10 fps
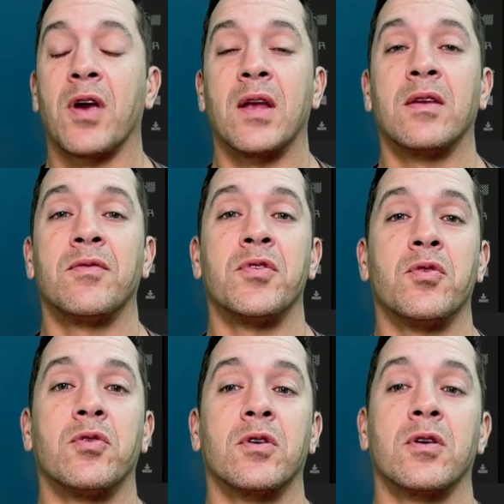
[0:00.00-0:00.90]
any of
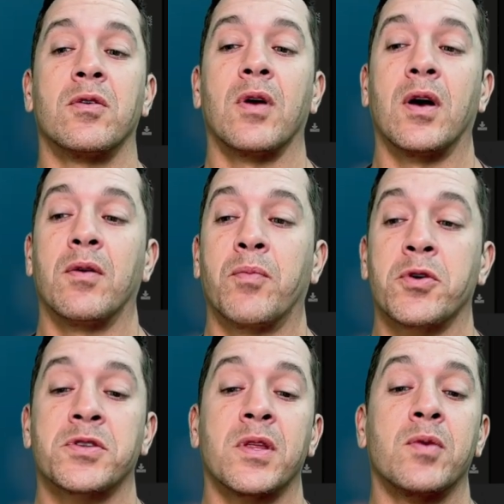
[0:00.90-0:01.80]
your uh,
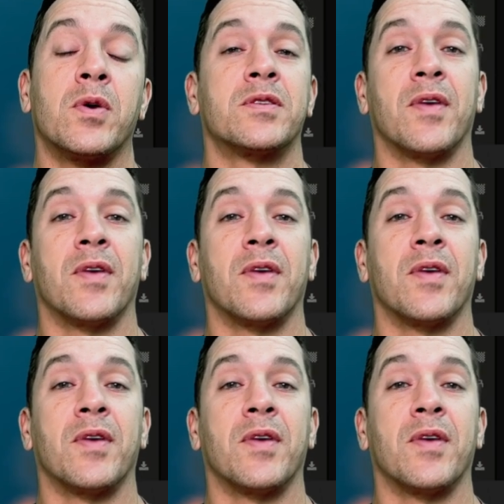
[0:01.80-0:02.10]
personally ones.